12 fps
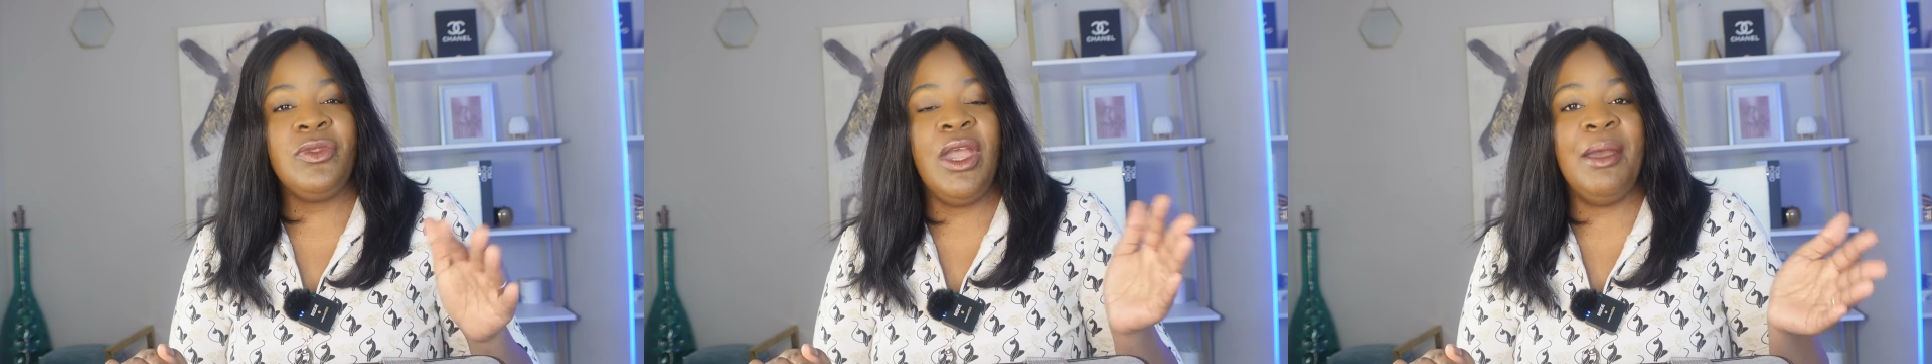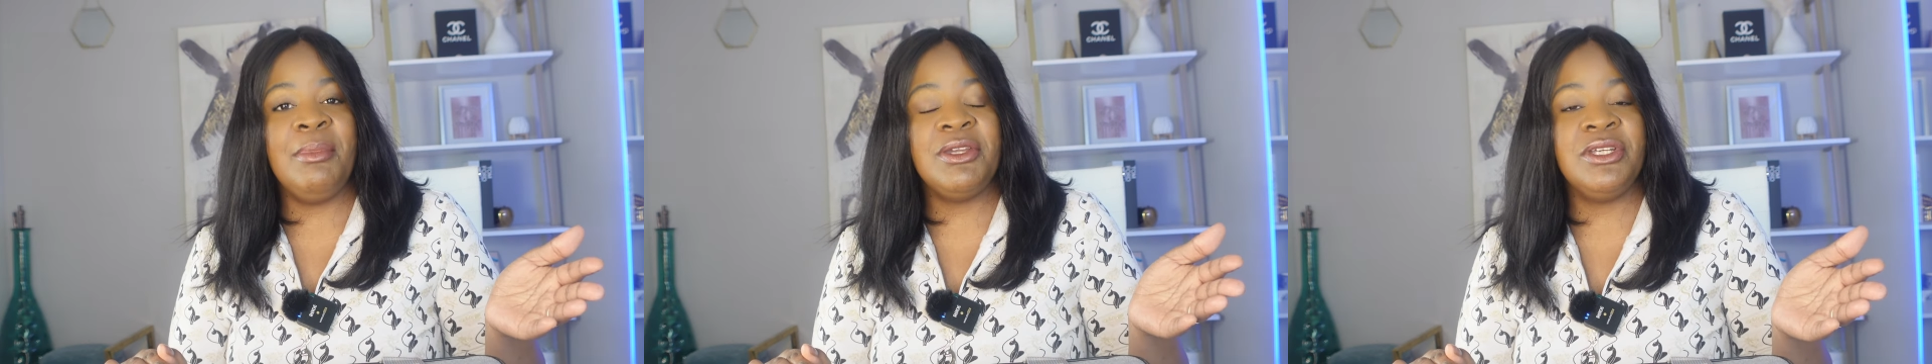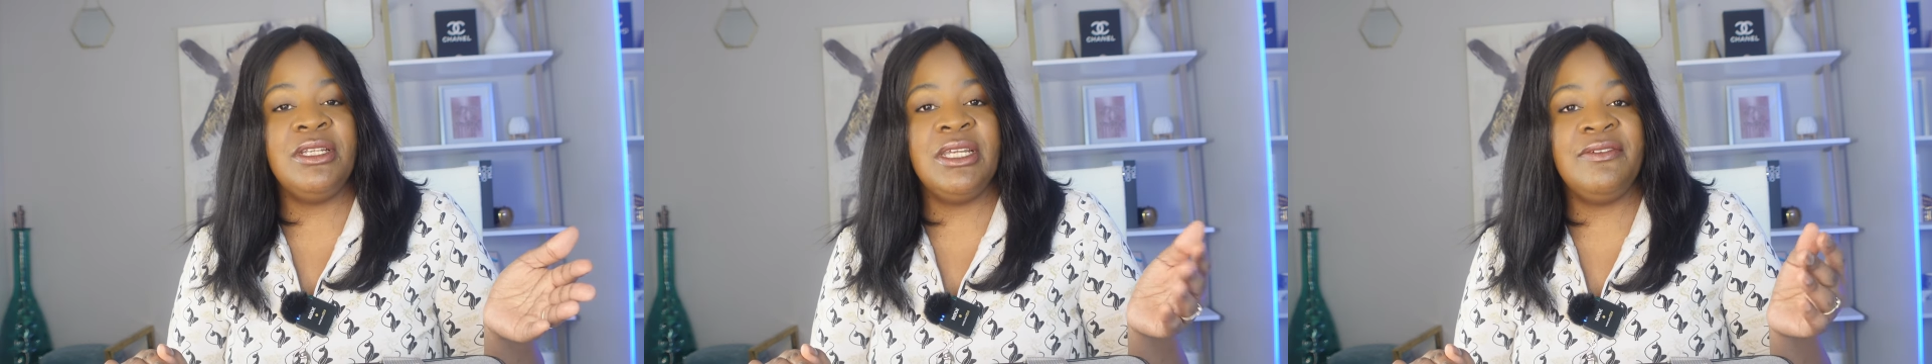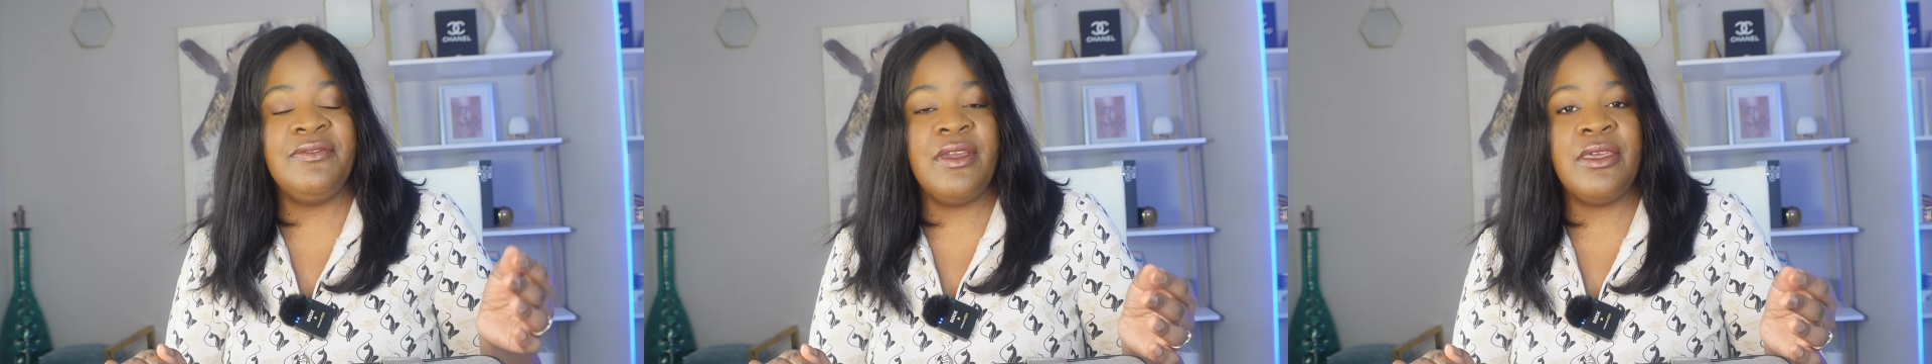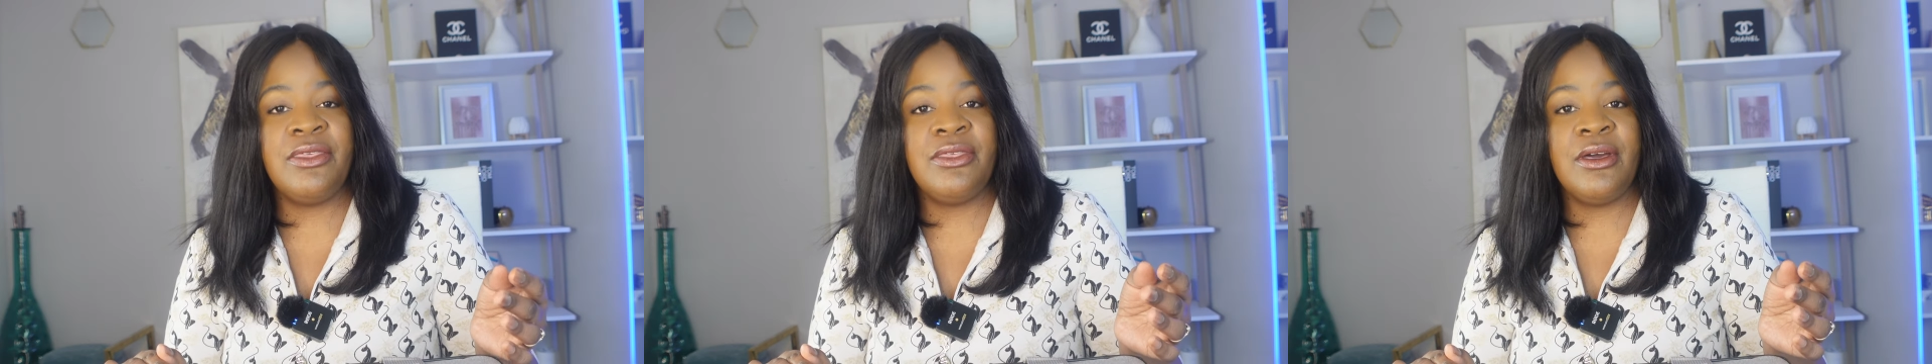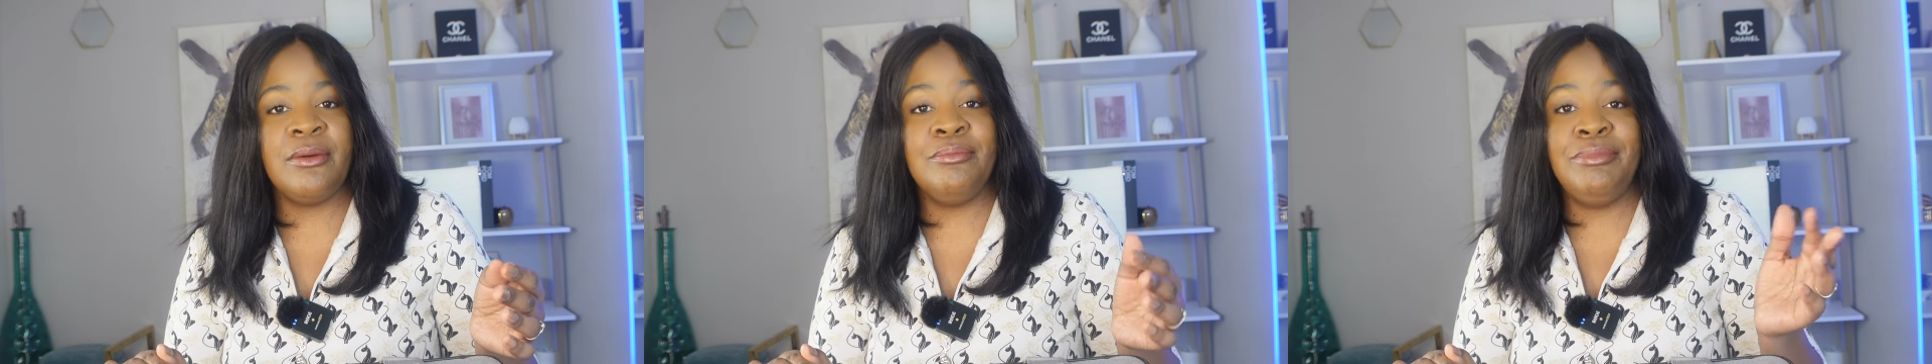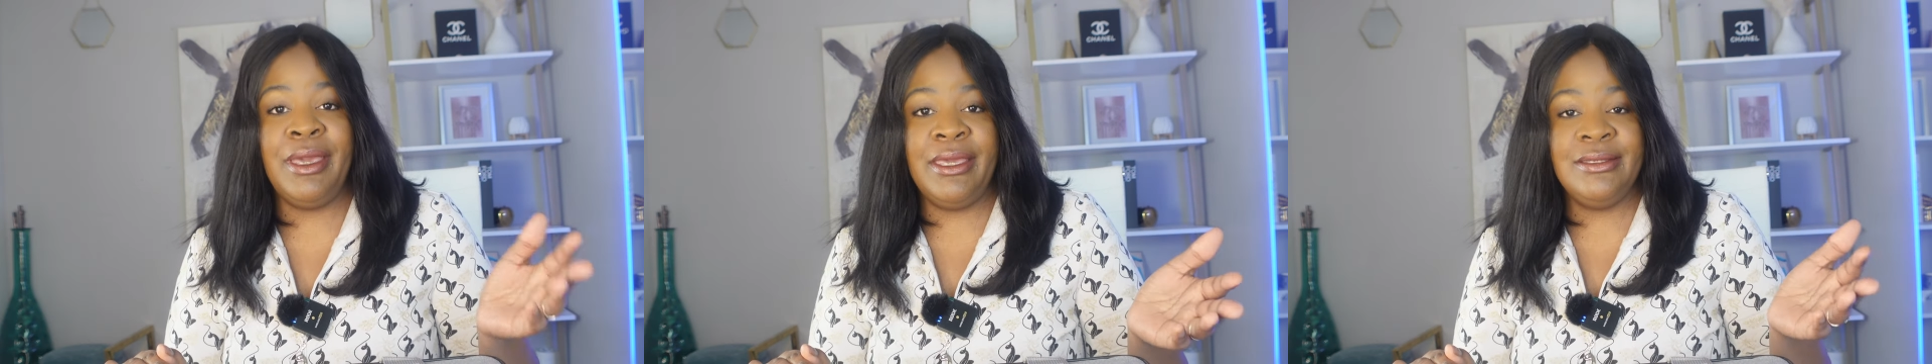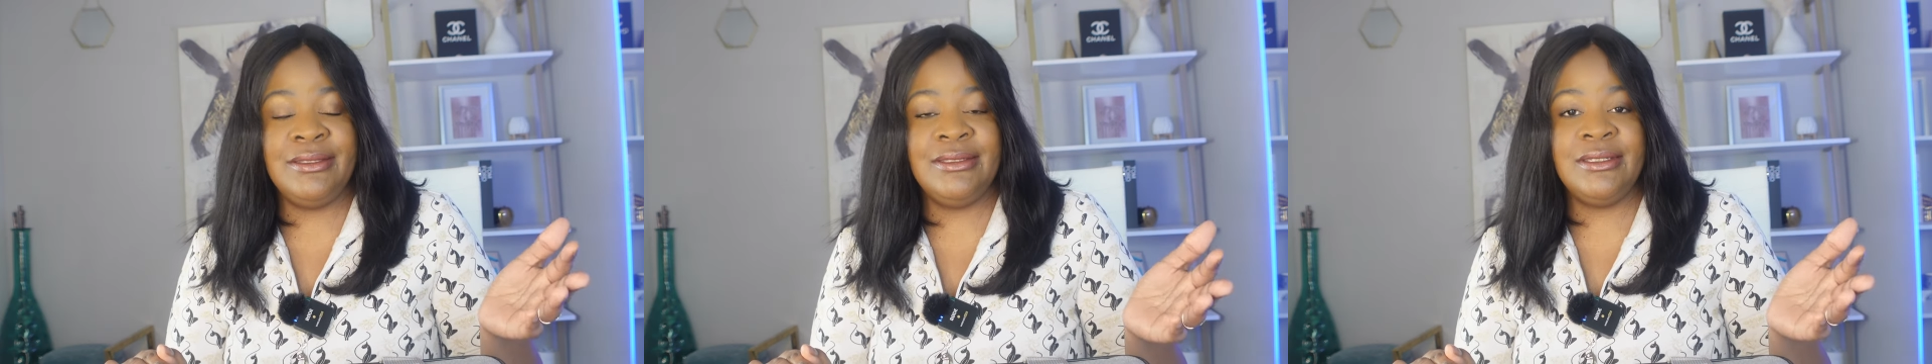I'm actually a
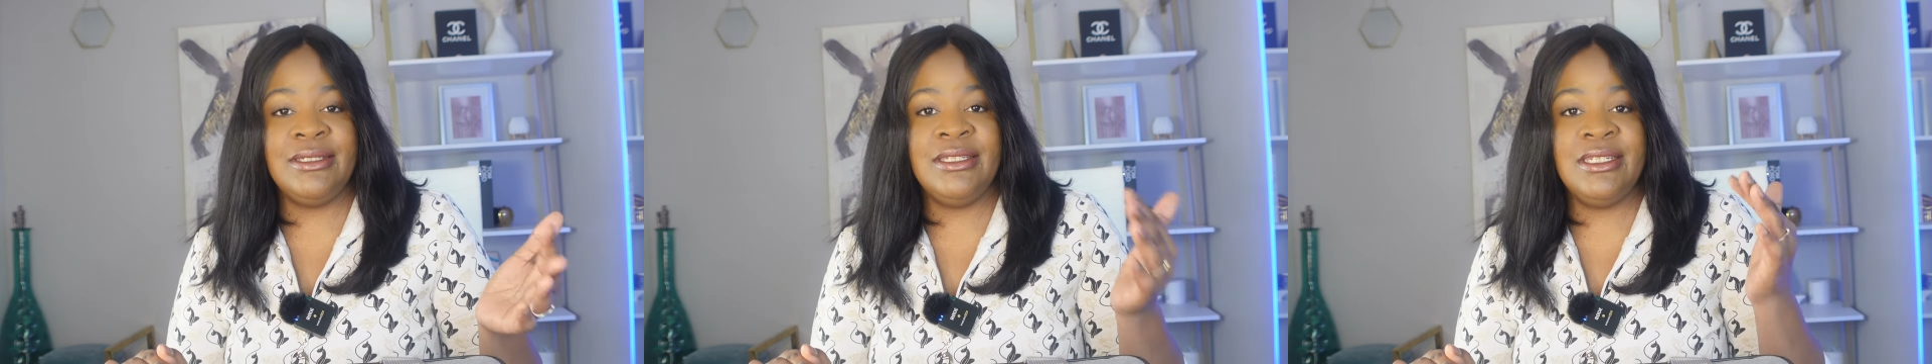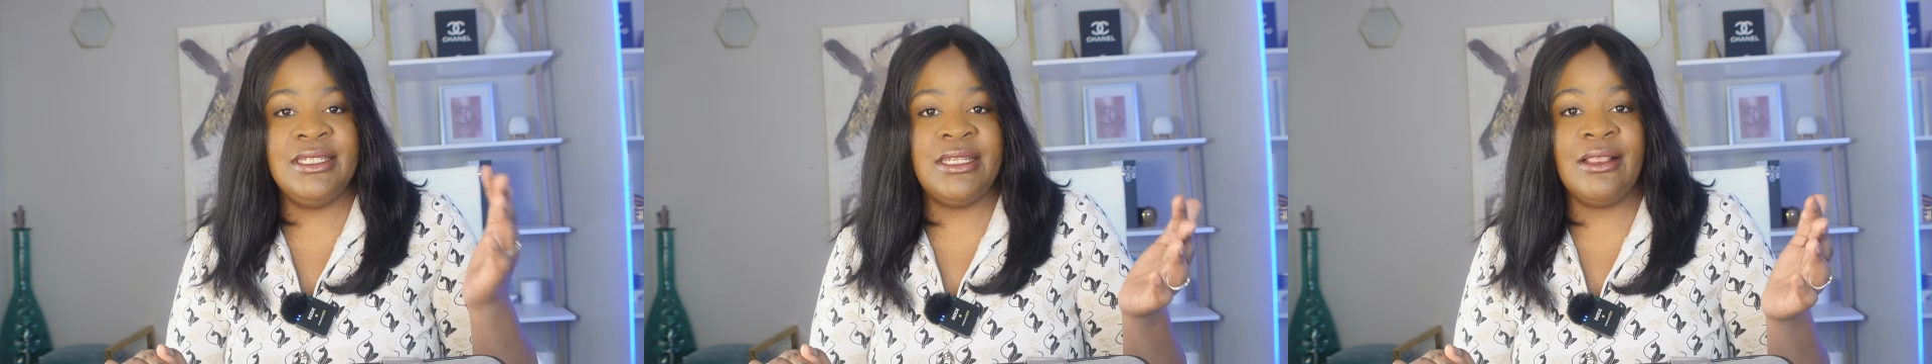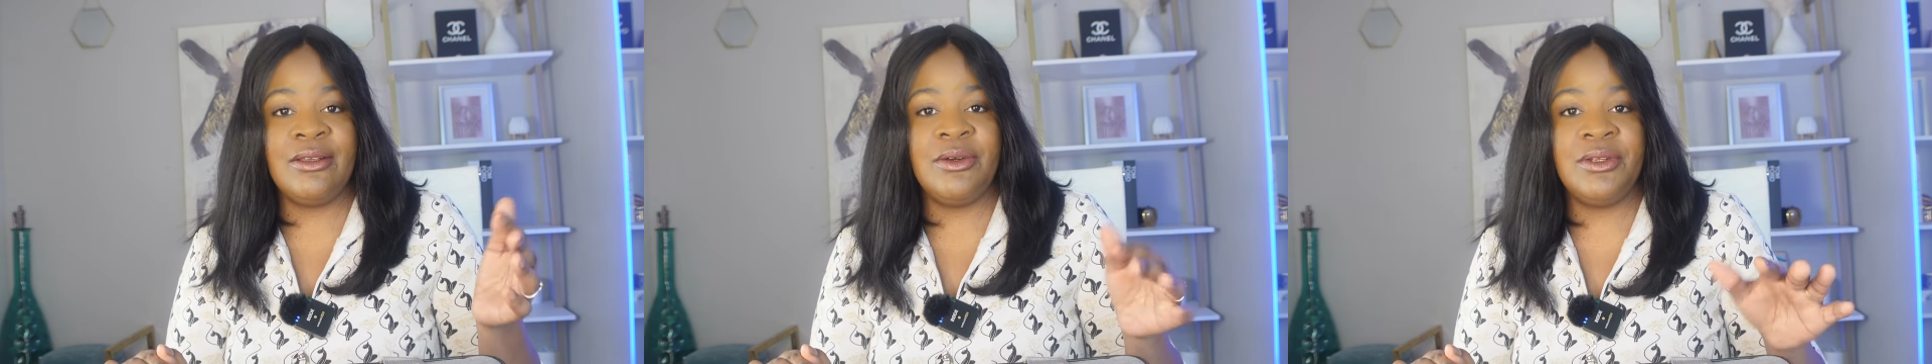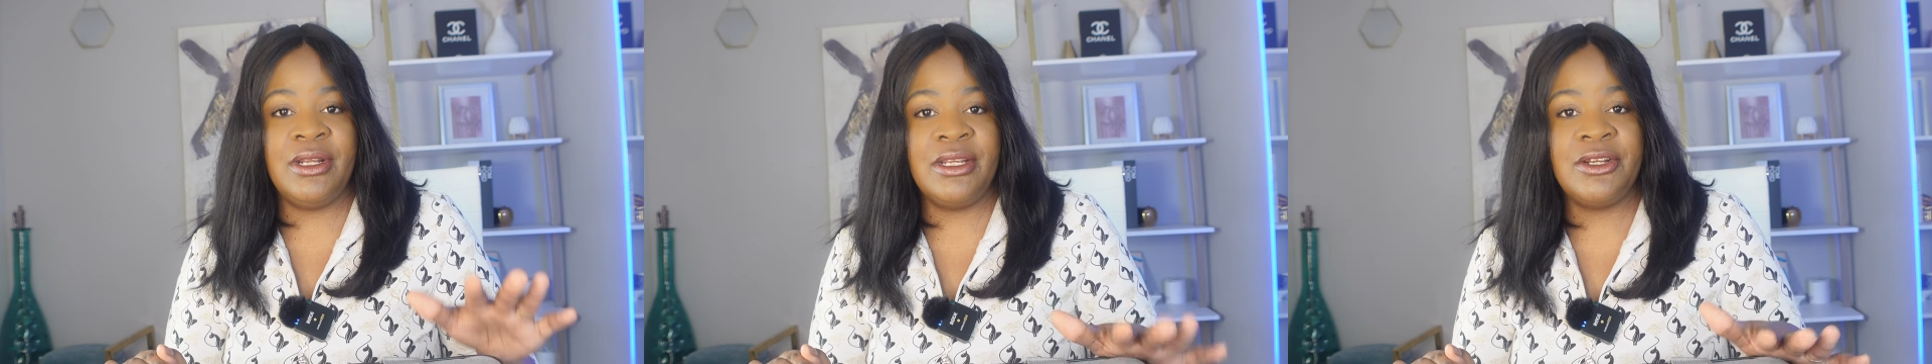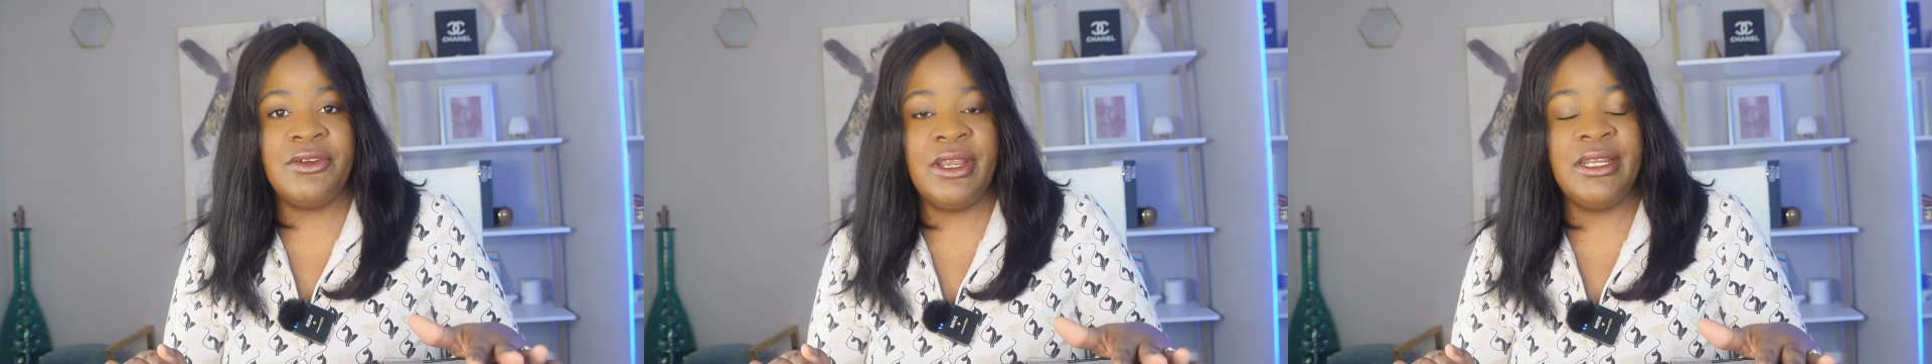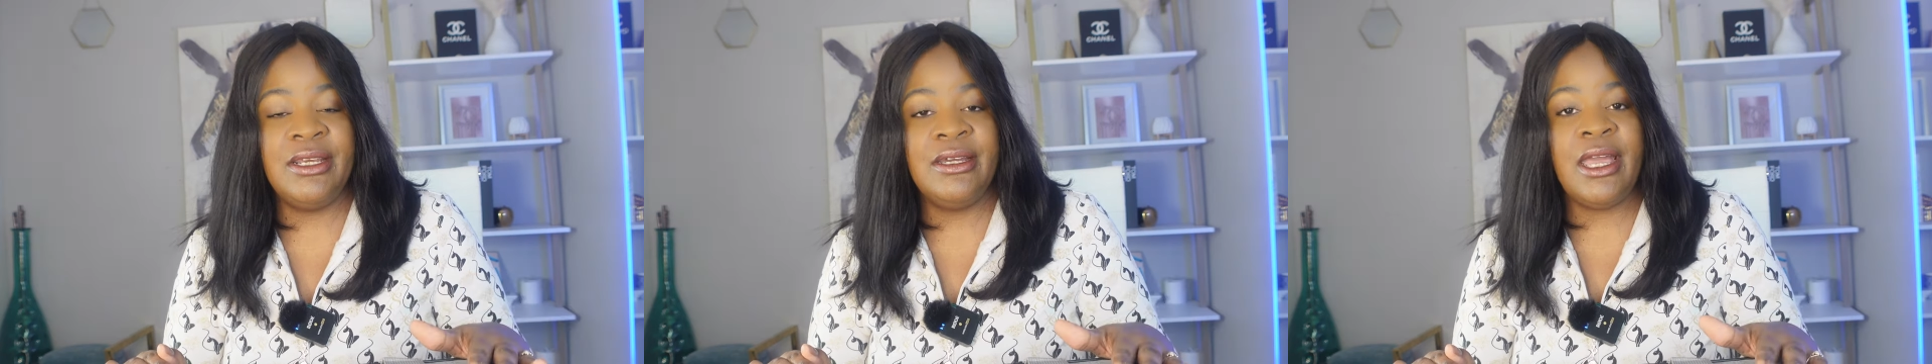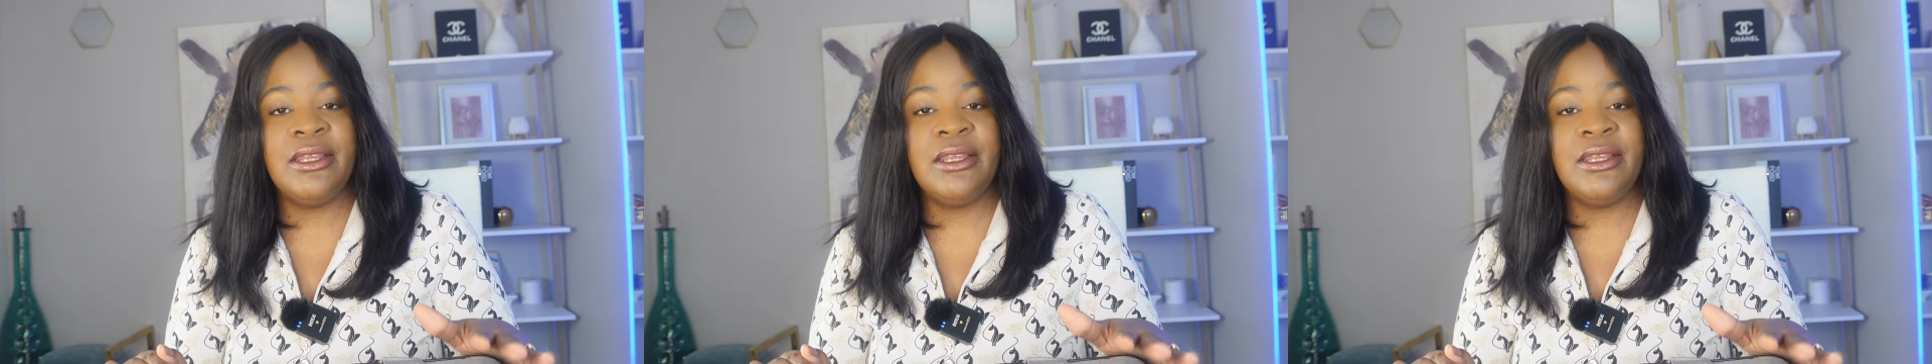faith-based digital content creator.